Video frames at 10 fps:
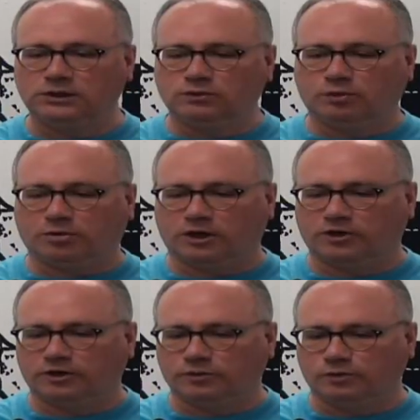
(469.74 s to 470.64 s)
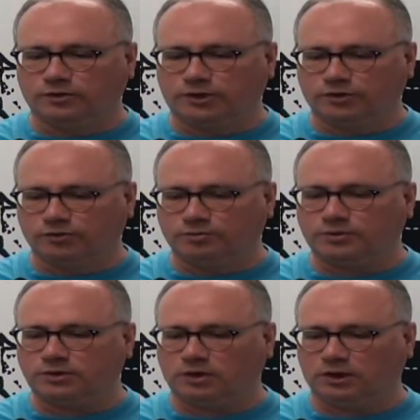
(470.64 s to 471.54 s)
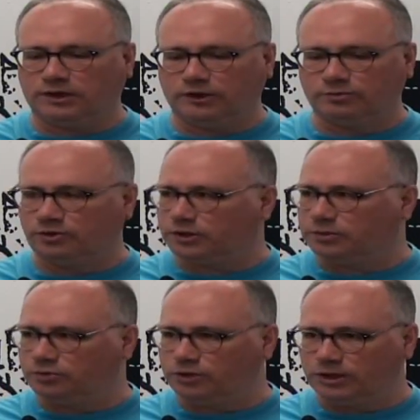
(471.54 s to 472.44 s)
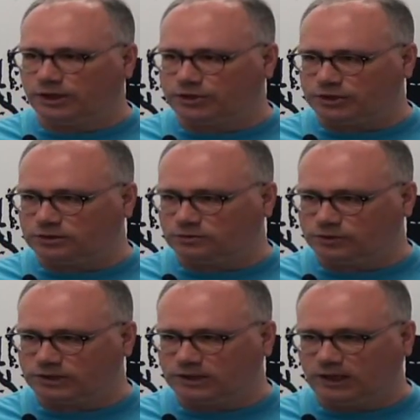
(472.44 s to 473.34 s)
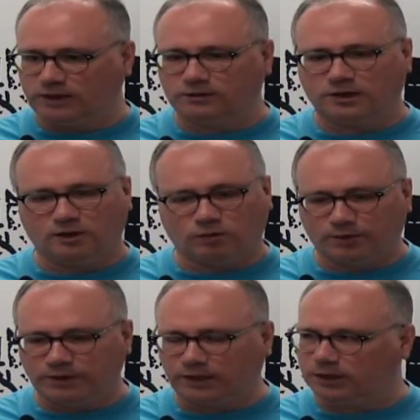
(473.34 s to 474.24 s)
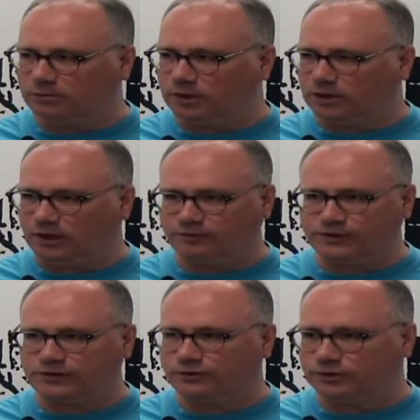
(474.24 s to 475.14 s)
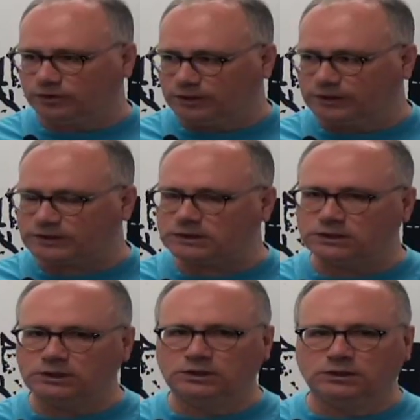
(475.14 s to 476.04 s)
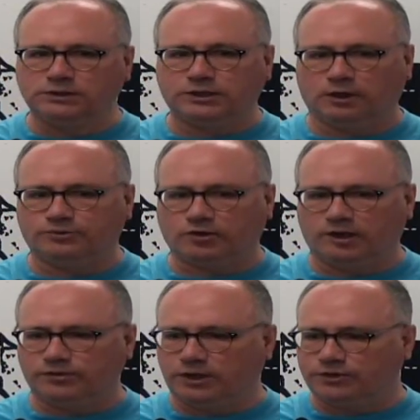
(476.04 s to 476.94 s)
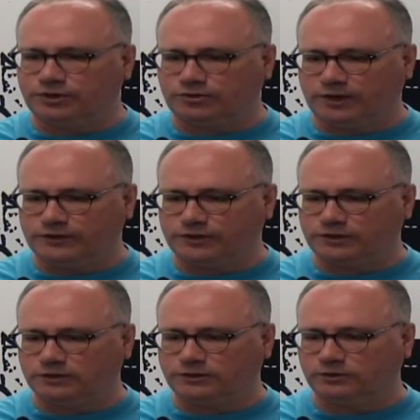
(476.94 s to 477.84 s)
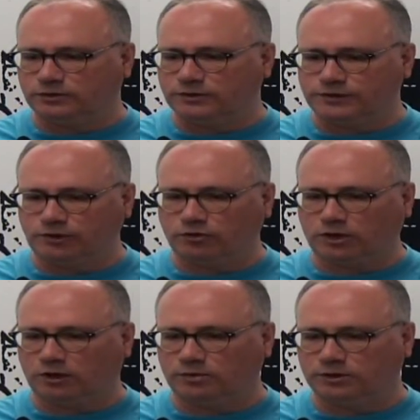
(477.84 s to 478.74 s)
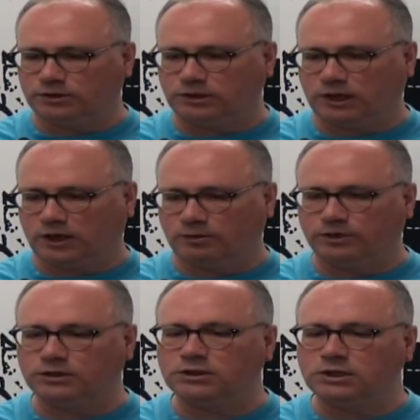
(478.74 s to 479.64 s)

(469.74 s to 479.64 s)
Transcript: we're partnering with a group called Helderberg Community Energy, which again, they don't want to make any money off this. They're doing this to help drive the energy transition to a zero-carbon economy.